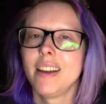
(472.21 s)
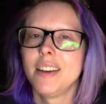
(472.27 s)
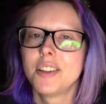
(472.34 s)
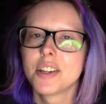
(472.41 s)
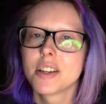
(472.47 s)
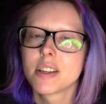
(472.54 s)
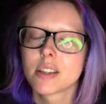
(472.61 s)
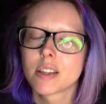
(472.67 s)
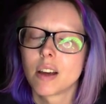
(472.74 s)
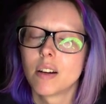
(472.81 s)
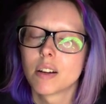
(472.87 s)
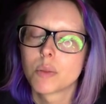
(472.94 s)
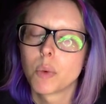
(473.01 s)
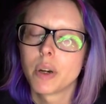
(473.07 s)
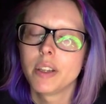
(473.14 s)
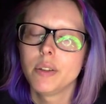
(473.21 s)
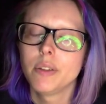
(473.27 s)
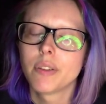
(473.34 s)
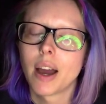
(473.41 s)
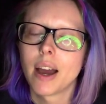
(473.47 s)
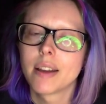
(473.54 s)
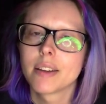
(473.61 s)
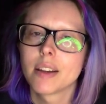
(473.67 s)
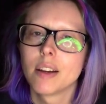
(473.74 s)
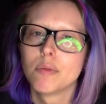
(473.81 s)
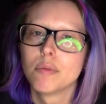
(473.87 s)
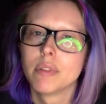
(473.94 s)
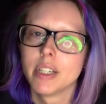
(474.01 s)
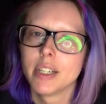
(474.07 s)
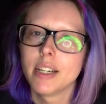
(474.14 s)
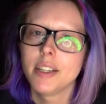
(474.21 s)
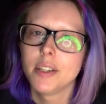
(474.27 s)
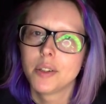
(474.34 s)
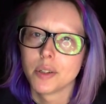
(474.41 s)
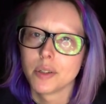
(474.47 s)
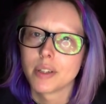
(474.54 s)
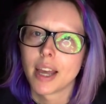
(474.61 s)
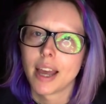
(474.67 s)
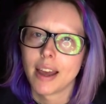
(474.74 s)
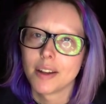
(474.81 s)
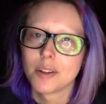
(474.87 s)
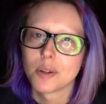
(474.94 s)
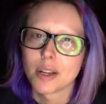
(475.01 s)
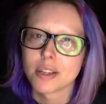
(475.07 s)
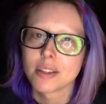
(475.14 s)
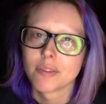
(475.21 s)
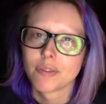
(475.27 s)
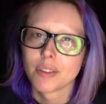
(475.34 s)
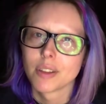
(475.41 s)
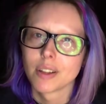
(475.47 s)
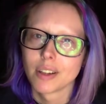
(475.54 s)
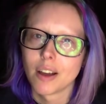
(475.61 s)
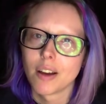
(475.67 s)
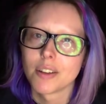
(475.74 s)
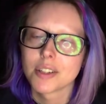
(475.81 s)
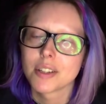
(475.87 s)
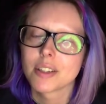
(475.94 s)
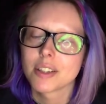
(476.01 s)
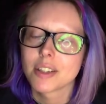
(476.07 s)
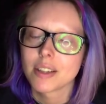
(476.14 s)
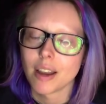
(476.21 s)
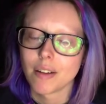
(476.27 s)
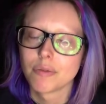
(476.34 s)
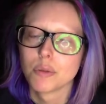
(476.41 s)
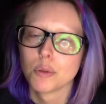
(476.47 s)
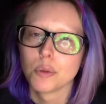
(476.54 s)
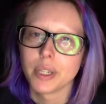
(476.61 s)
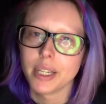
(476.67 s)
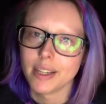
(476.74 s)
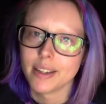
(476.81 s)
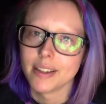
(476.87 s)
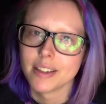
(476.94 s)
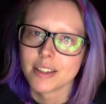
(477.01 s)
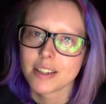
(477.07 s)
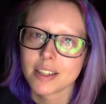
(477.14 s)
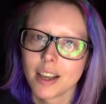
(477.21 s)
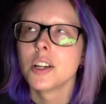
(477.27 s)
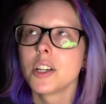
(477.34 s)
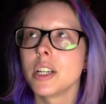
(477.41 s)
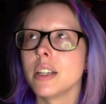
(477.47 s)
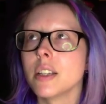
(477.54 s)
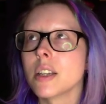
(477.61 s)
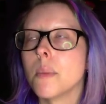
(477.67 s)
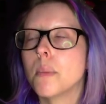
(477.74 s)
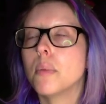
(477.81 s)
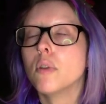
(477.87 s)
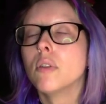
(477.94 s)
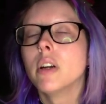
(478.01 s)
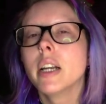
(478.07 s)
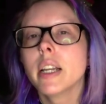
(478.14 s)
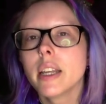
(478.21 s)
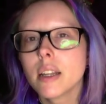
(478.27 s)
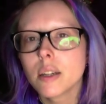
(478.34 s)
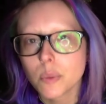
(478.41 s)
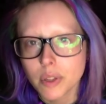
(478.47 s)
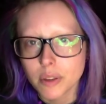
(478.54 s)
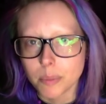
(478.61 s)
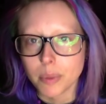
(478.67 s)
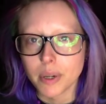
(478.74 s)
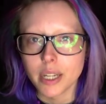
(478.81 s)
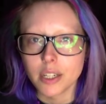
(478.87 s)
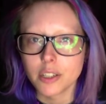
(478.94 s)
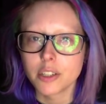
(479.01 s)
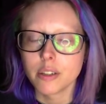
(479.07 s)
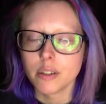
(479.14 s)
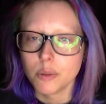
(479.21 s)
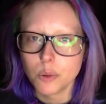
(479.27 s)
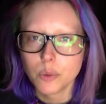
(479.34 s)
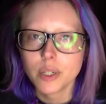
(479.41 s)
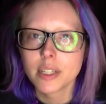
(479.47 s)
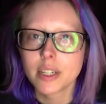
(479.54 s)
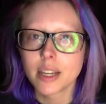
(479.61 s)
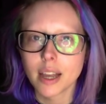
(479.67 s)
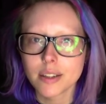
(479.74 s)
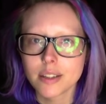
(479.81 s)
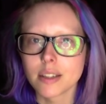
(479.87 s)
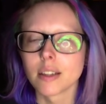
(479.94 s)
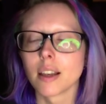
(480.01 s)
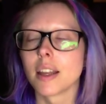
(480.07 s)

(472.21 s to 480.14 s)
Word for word: it just sucks when you've had a really good hairdresser for the last several years. She is brilliant with bleach. She always gets it